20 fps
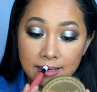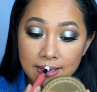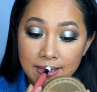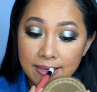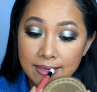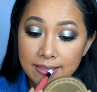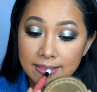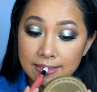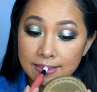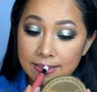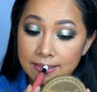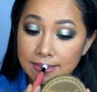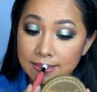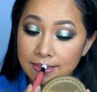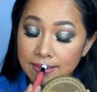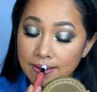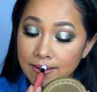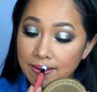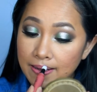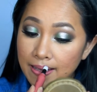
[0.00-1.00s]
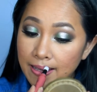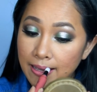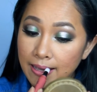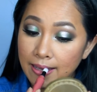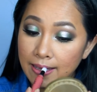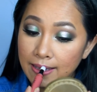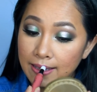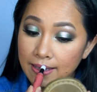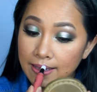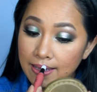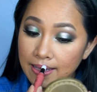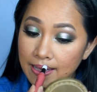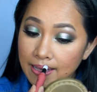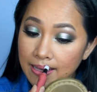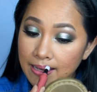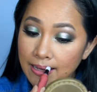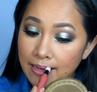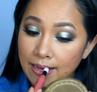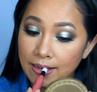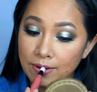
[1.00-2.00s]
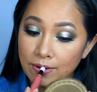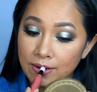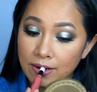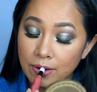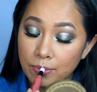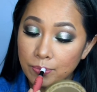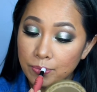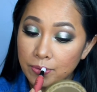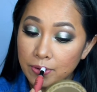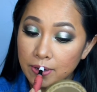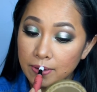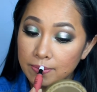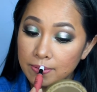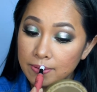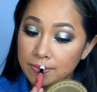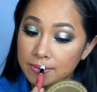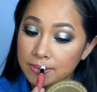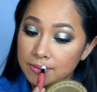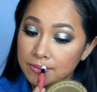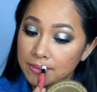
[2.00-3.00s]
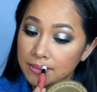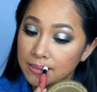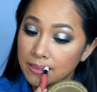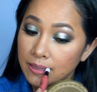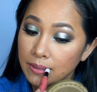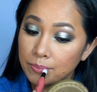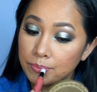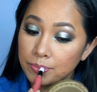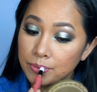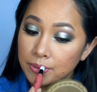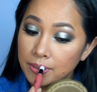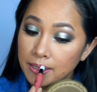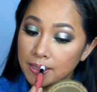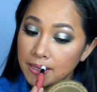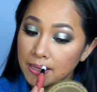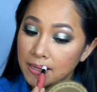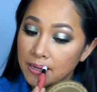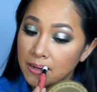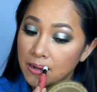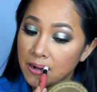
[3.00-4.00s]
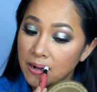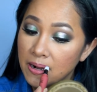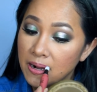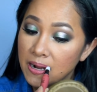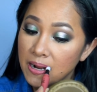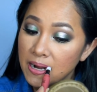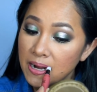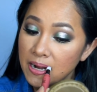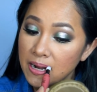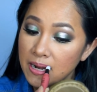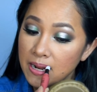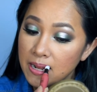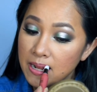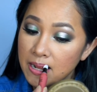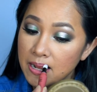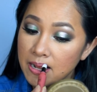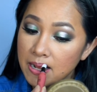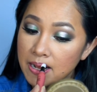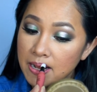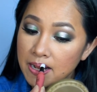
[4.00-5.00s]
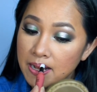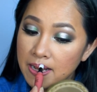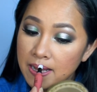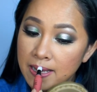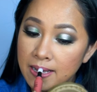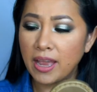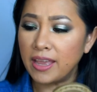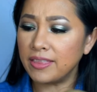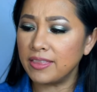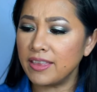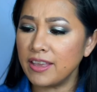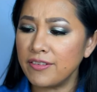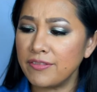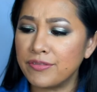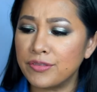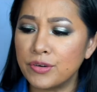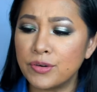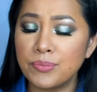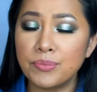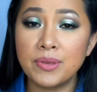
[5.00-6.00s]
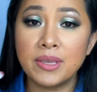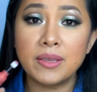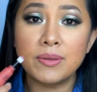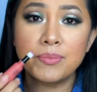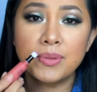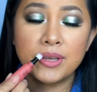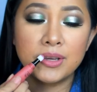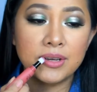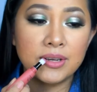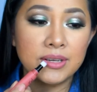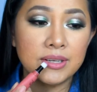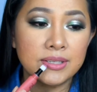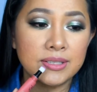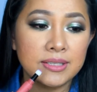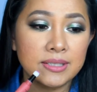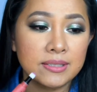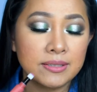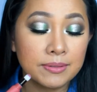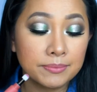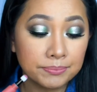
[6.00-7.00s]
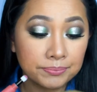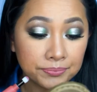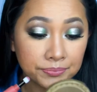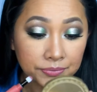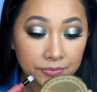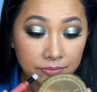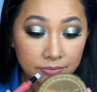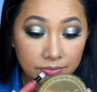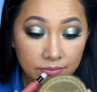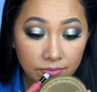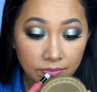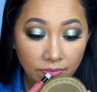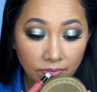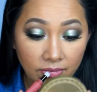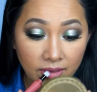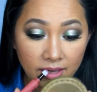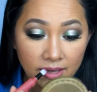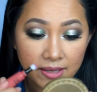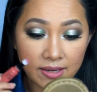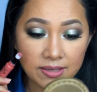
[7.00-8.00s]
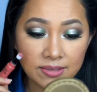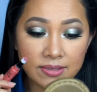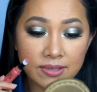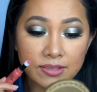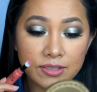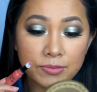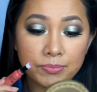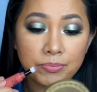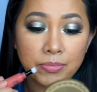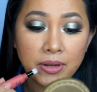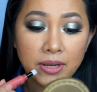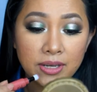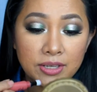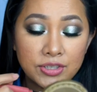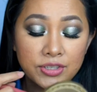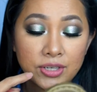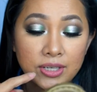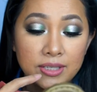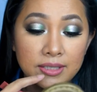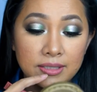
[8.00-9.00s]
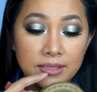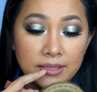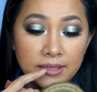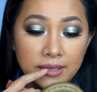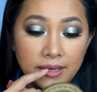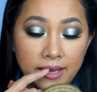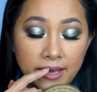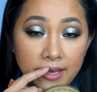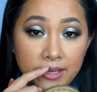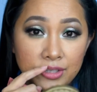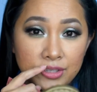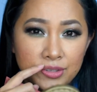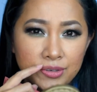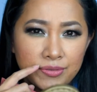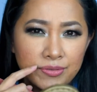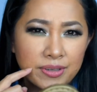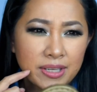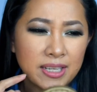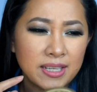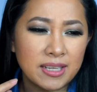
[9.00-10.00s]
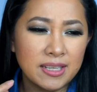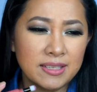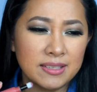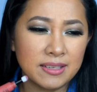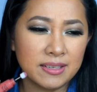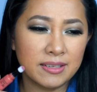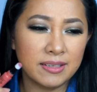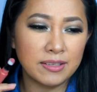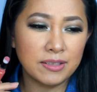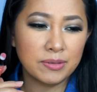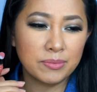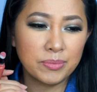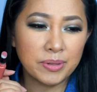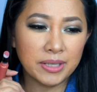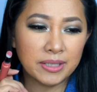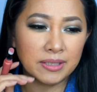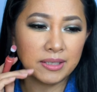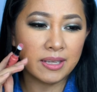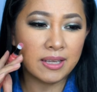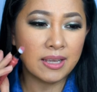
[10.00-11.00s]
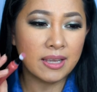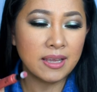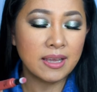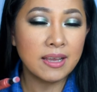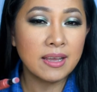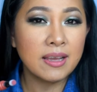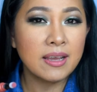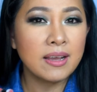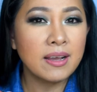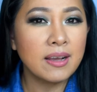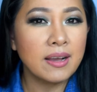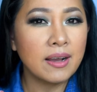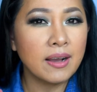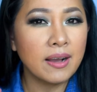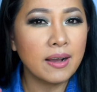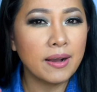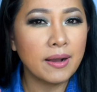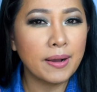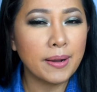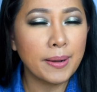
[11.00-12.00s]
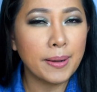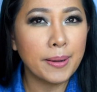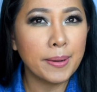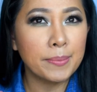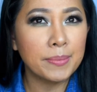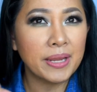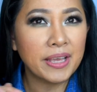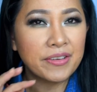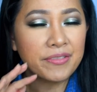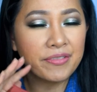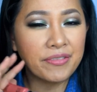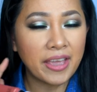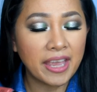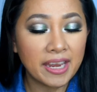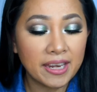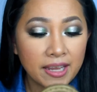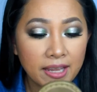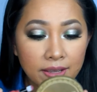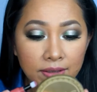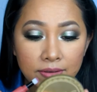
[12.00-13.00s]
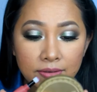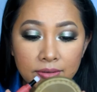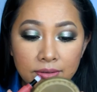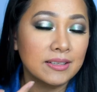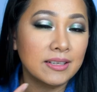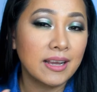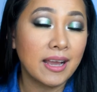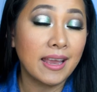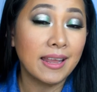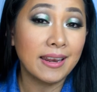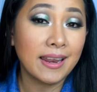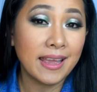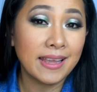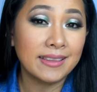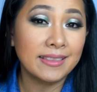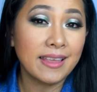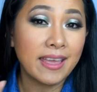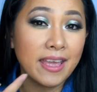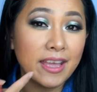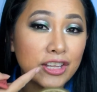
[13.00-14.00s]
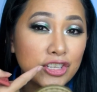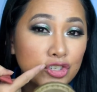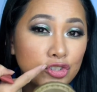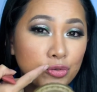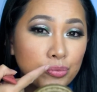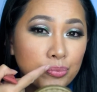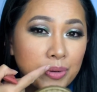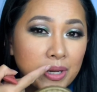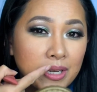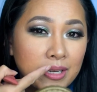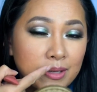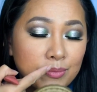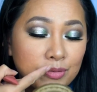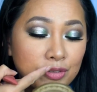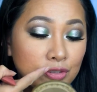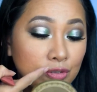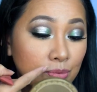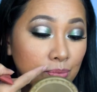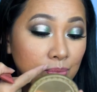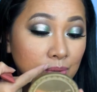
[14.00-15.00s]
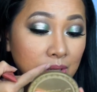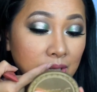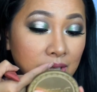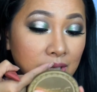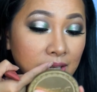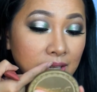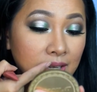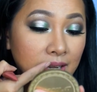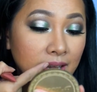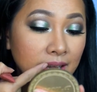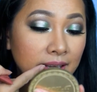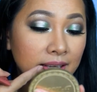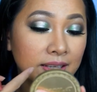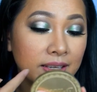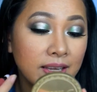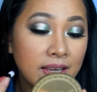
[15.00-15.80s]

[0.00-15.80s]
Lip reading: is okay. I don't have problems with like putting it on. I think for me, because it is a sponge and the edge of it, it's a little bit like fading. I like the edge of my lips to be like